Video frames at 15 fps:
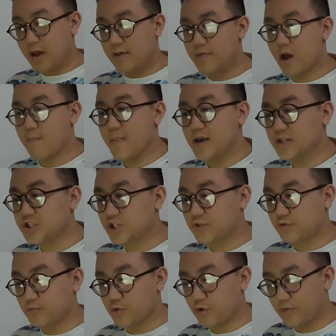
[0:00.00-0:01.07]
They are messages
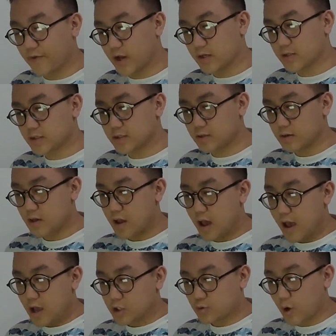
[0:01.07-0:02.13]
from the universe.
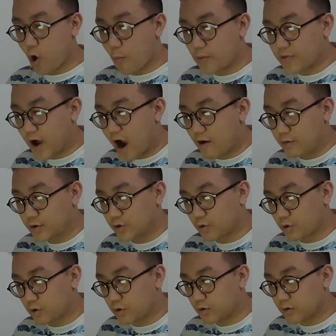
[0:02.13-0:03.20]
So I opened the iron
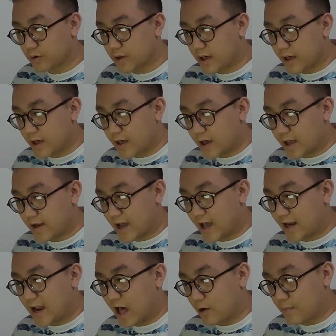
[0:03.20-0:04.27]
door, and I
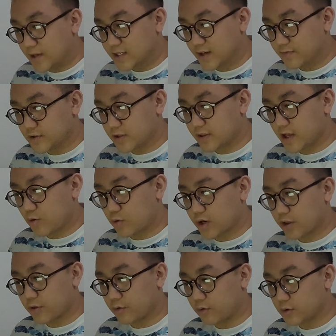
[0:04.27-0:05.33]
allowed myself to think what I
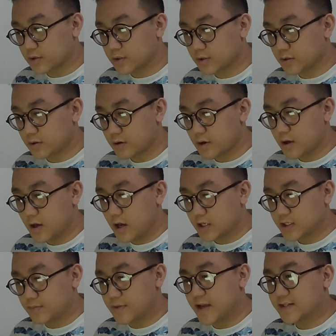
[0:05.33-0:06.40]
thought.
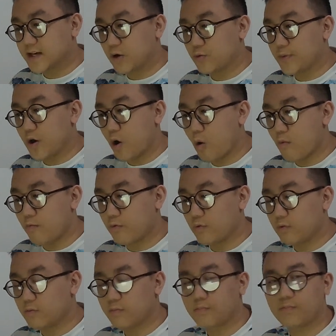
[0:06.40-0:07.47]
Some days I would be hopeful,
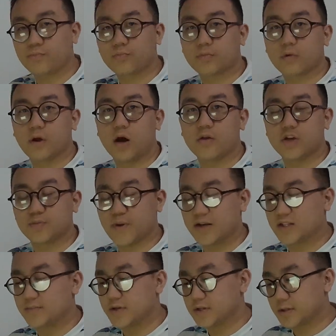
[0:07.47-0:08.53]
others
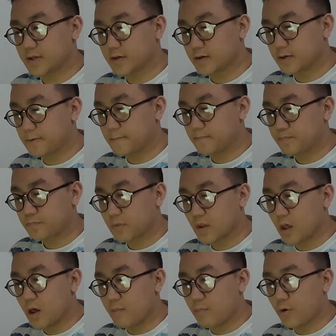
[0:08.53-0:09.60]
pessimistic.
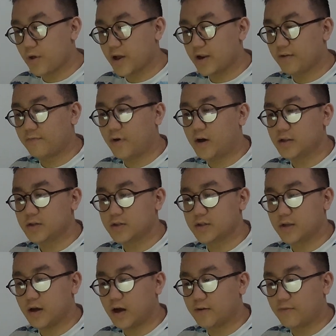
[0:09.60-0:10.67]
Both had
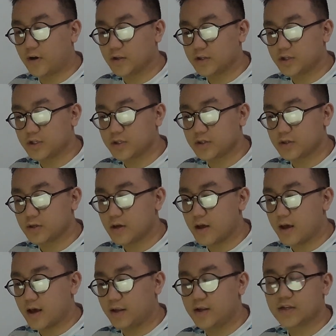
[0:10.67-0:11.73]
advantages
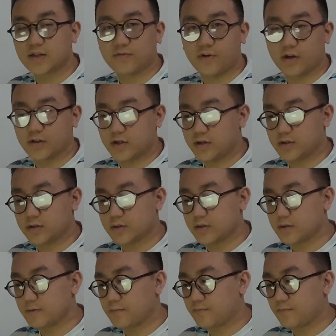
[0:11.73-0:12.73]
and disadvantages.